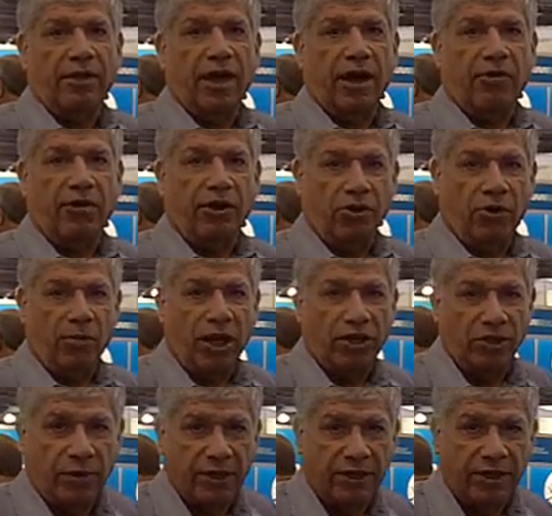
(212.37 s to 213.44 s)
that are in your
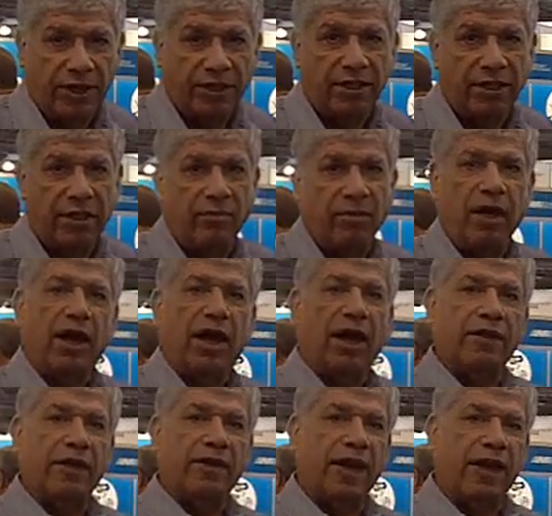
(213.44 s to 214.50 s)
measurement system
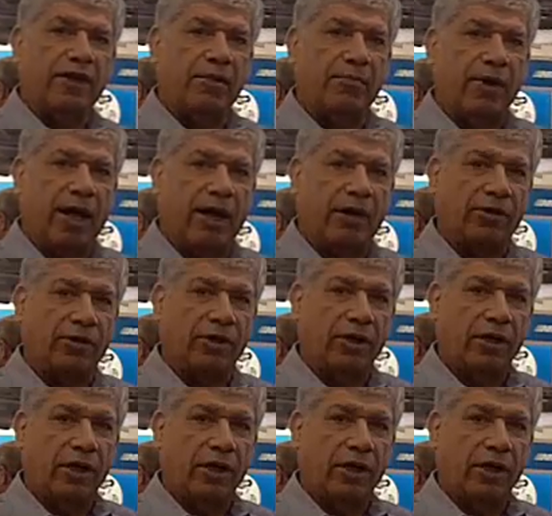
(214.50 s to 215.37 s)
and then take them out.